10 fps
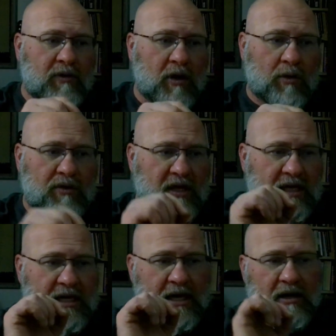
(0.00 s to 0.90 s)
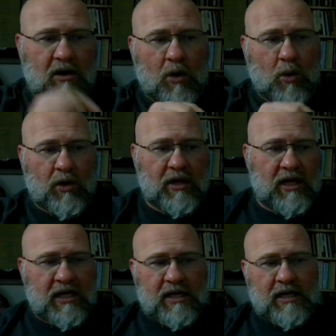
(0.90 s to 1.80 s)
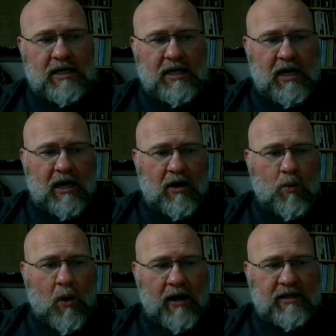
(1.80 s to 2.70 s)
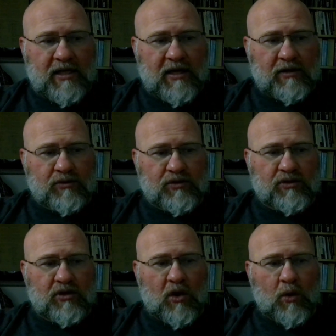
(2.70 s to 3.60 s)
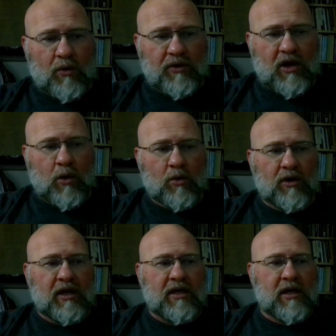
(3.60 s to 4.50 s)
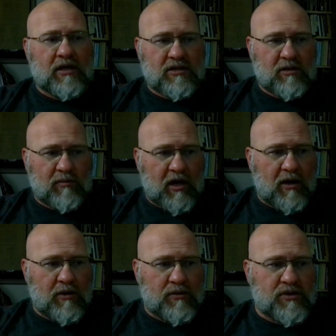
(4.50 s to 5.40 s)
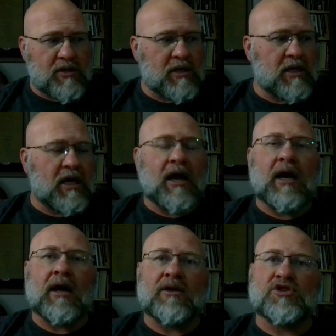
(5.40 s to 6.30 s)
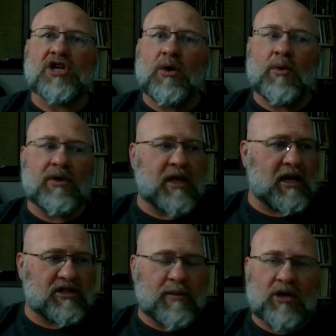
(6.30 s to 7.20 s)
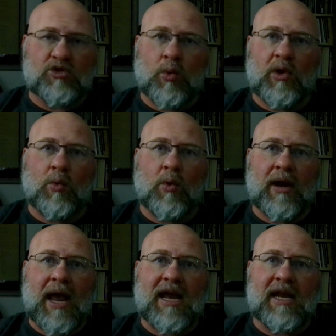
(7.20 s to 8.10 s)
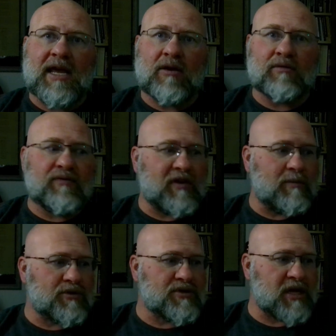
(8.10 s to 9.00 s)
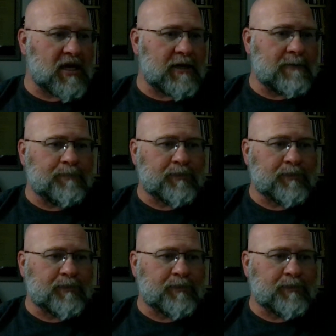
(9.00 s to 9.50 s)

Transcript: or the Hornady whitetails or the Hornady custom loads, showing that it's about 2180 on feet per second.